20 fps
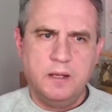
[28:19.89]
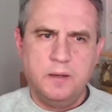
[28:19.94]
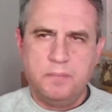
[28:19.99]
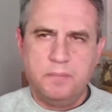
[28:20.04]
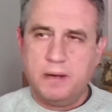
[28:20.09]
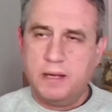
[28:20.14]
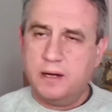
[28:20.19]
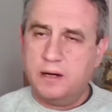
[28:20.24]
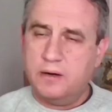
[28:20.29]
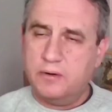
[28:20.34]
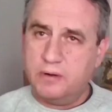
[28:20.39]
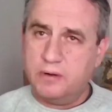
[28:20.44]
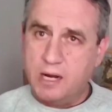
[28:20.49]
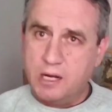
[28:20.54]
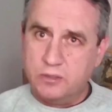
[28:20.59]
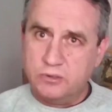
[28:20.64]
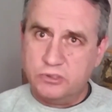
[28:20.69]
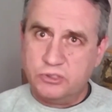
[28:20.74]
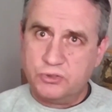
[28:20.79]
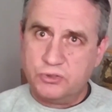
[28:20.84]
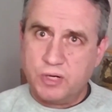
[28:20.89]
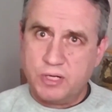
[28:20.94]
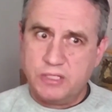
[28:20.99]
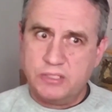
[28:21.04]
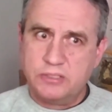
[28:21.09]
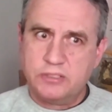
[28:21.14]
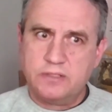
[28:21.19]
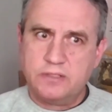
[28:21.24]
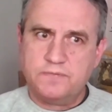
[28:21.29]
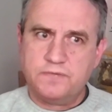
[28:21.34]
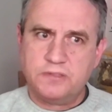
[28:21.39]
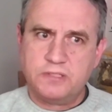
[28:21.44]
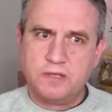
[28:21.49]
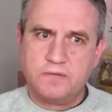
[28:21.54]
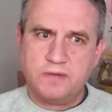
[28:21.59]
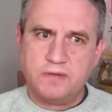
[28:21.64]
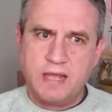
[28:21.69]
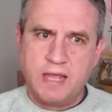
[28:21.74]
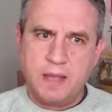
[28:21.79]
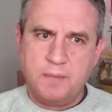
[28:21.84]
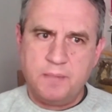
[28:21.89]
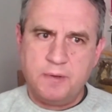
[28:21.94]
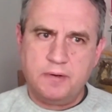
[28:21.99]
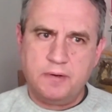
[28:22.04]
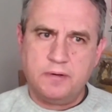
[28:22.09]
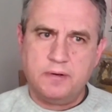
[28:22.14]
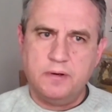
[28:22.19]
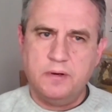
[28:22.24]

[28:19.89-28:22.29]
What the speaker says: by the round striking surface of the hammer